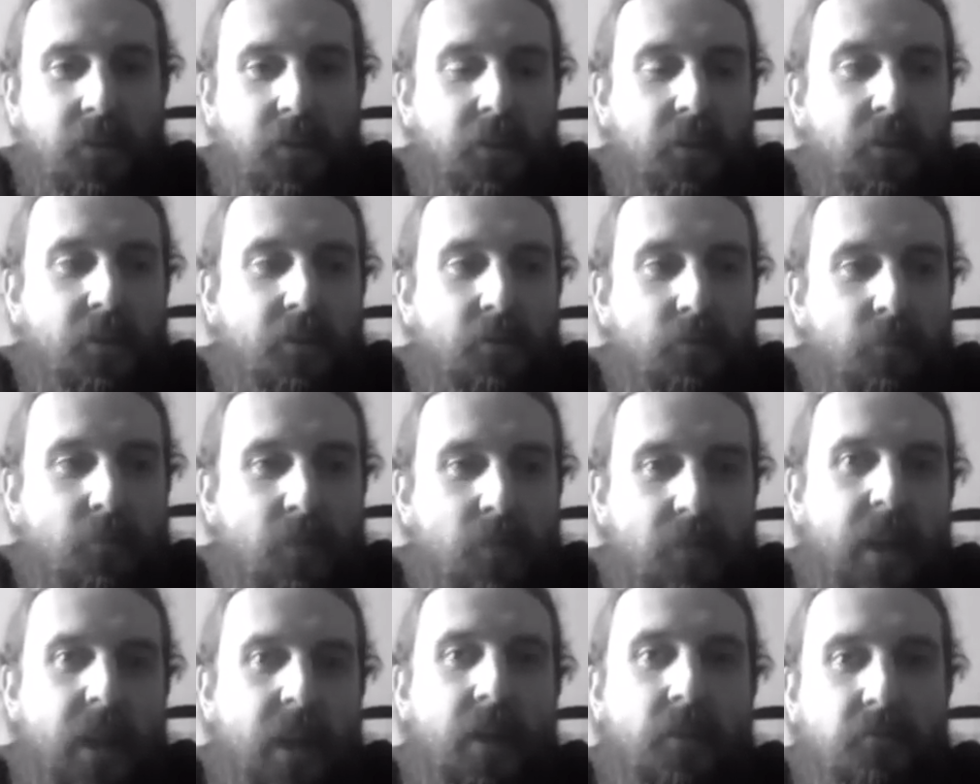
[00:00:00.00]

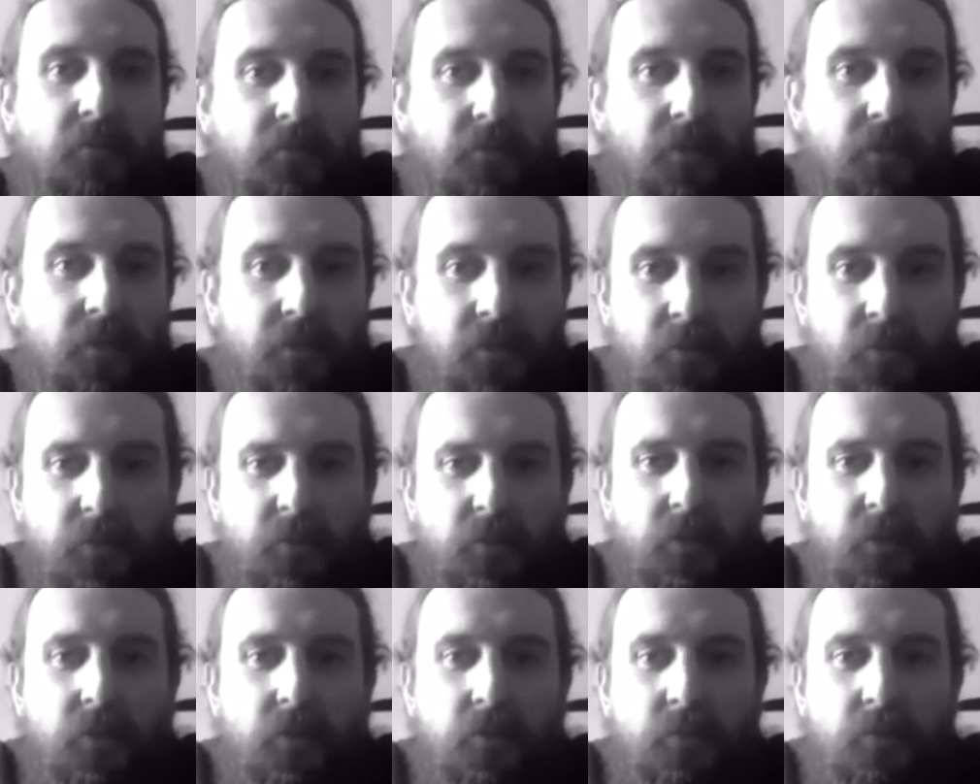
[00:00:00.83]
without
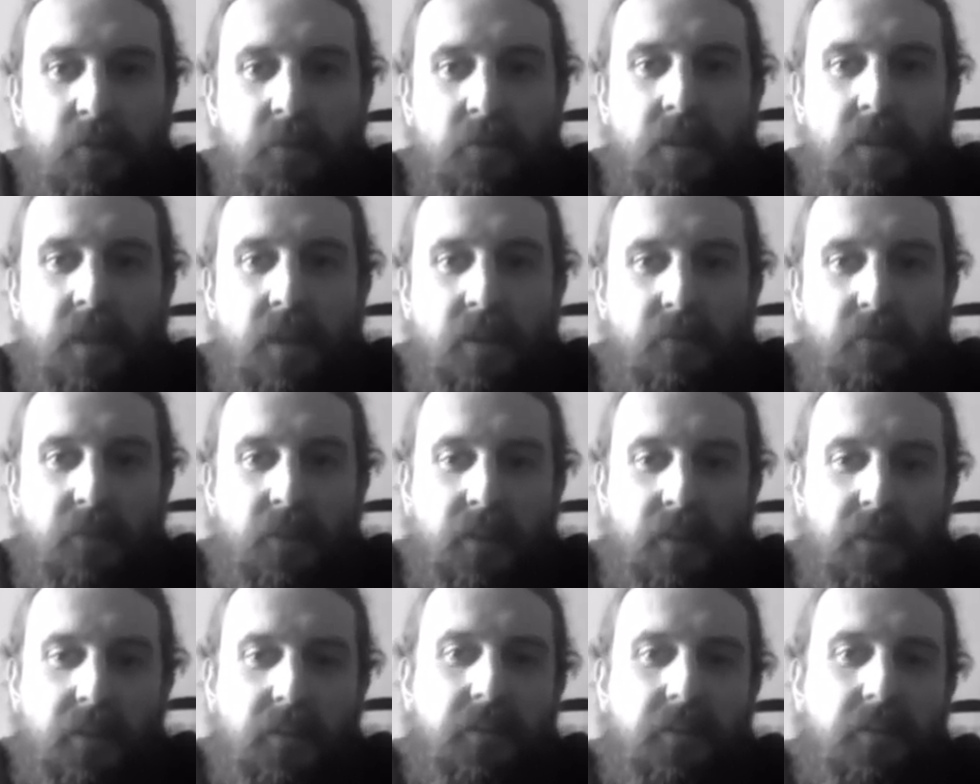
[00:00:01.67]
YouTube and
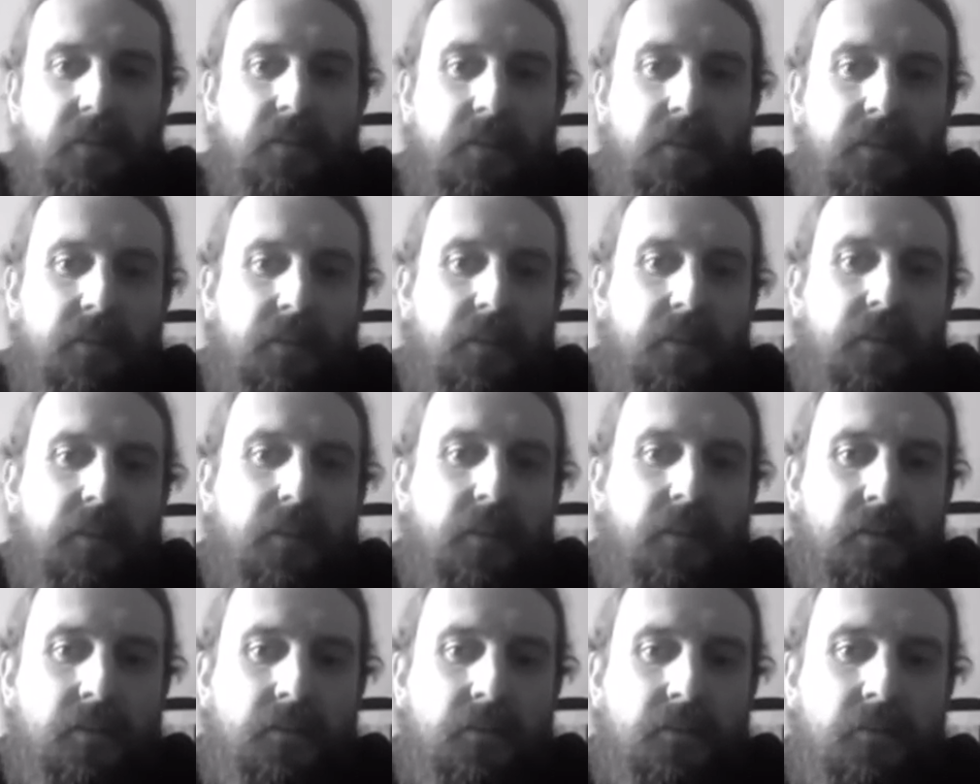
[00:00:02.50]
Netflix
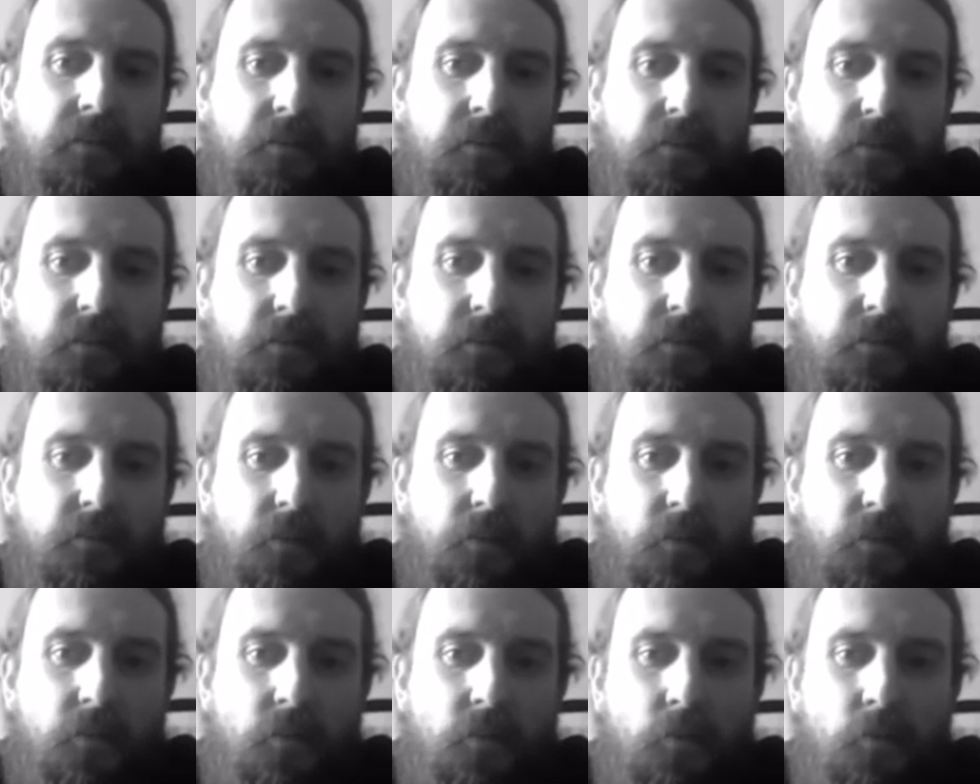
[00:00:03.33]
and
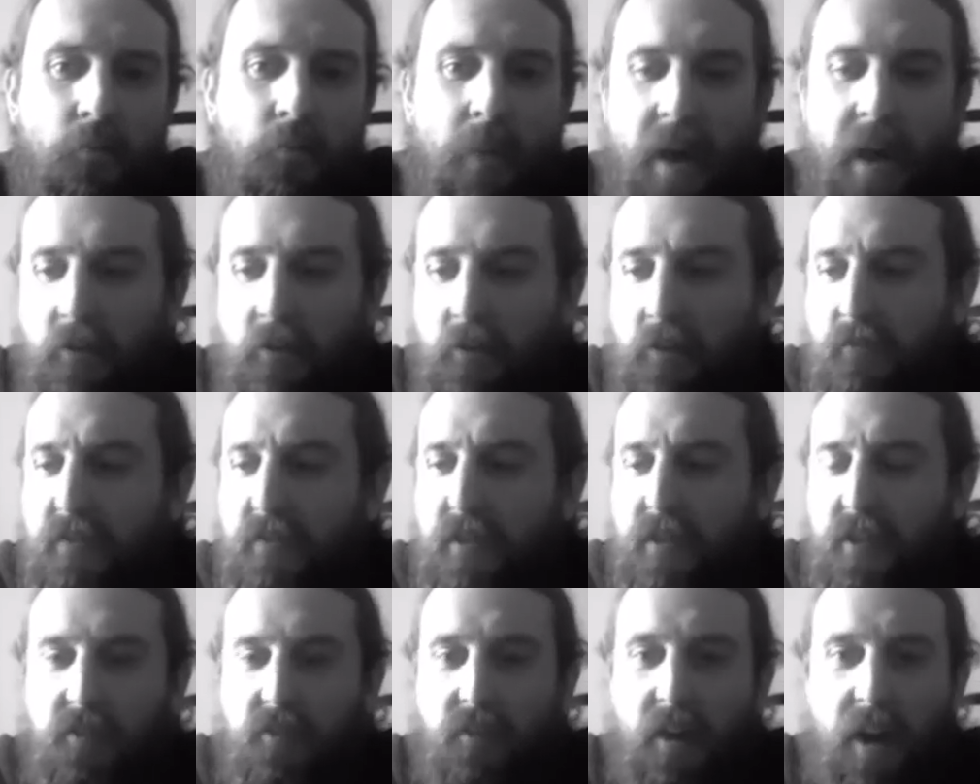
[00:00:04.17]
all manner of
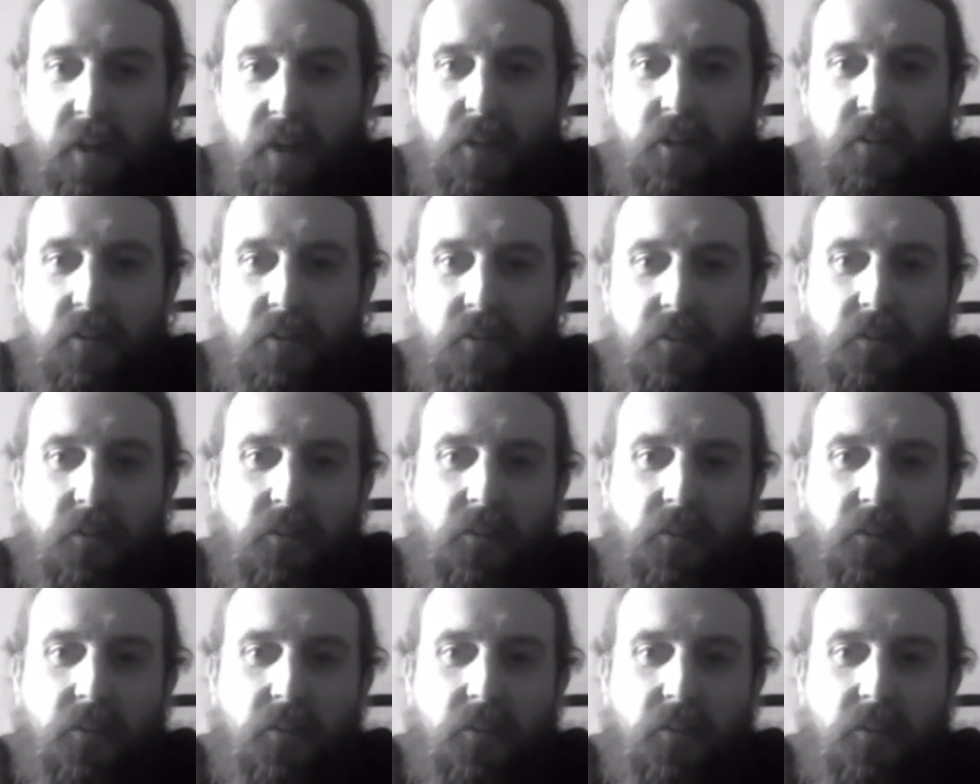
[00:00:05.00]
distractions.